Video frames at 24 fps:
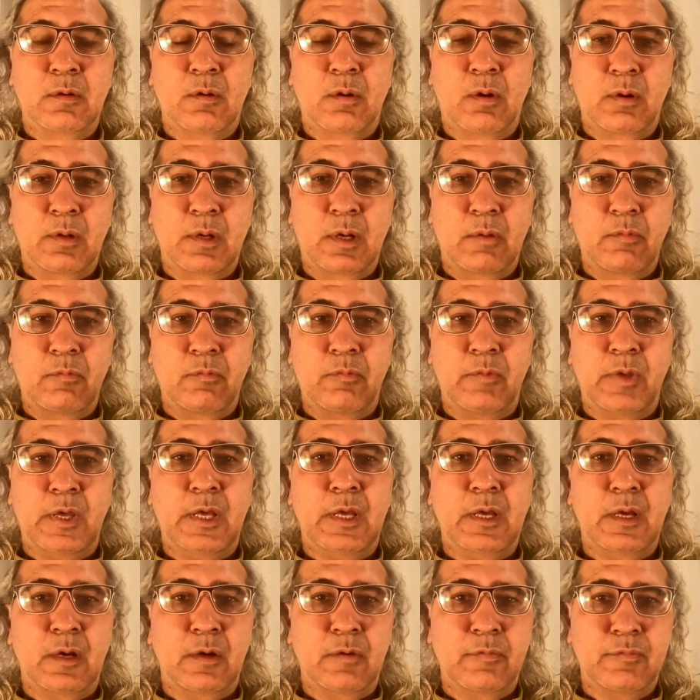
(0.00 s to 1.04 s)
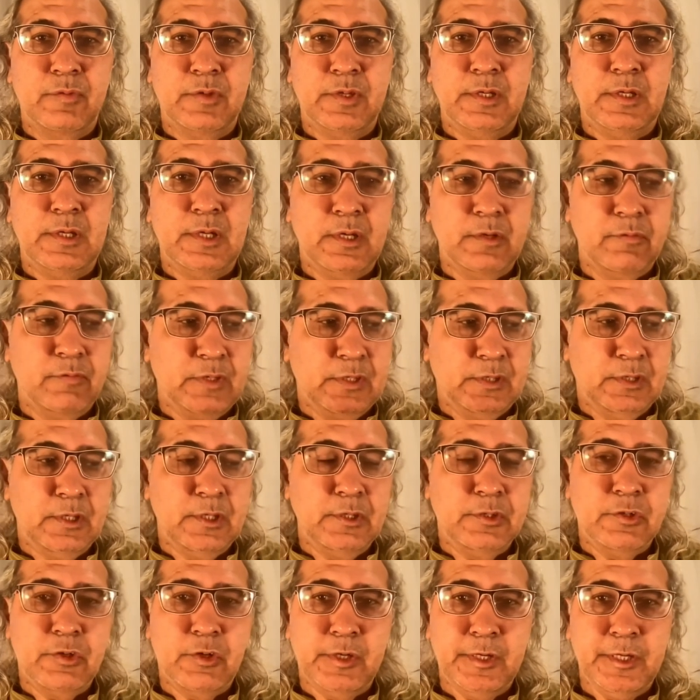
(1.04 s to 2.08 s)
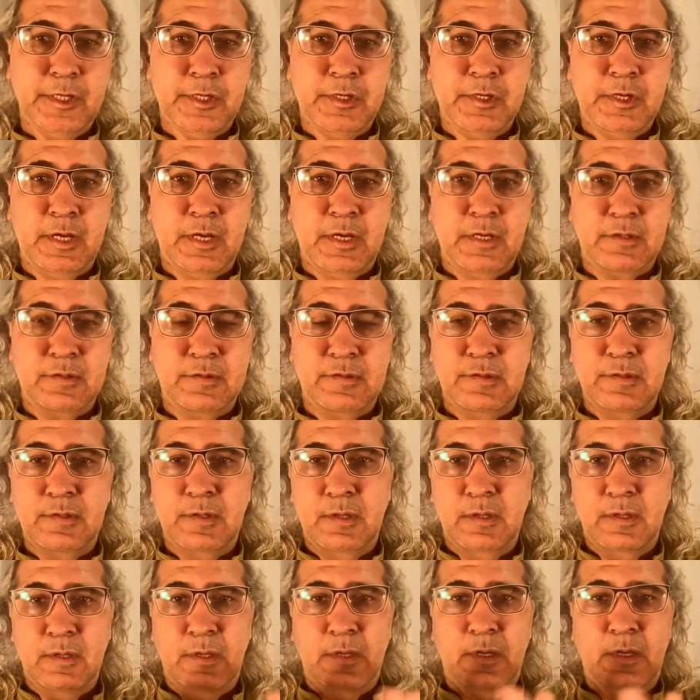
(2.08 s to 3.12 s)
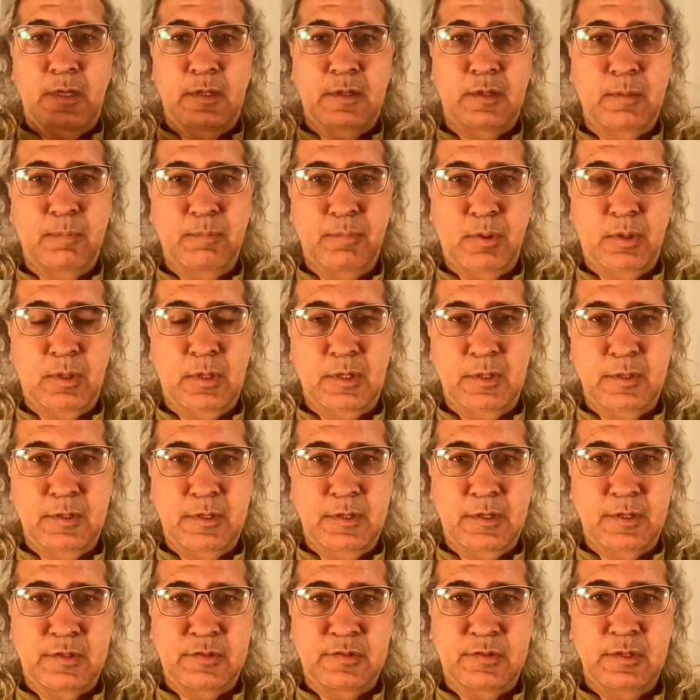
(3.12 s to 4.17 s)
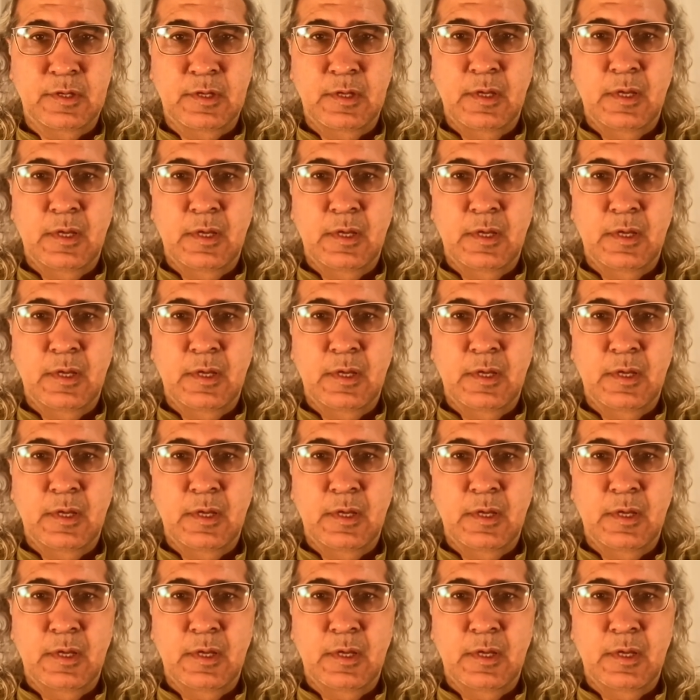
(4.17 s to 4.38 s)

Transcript: on a way of dealing with literary text and the politics